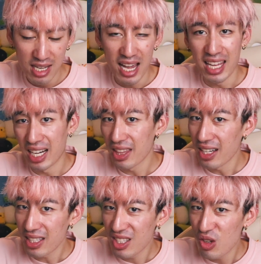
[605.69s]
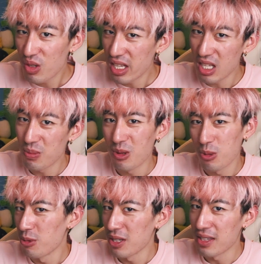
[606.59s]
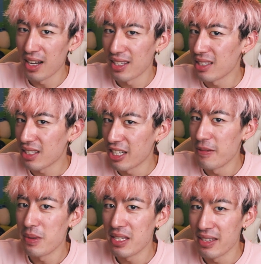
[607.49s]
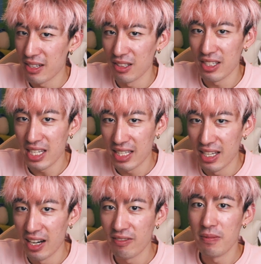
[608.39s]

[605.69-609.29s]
and I thought 2 teaspoons was not going to be nearly enough.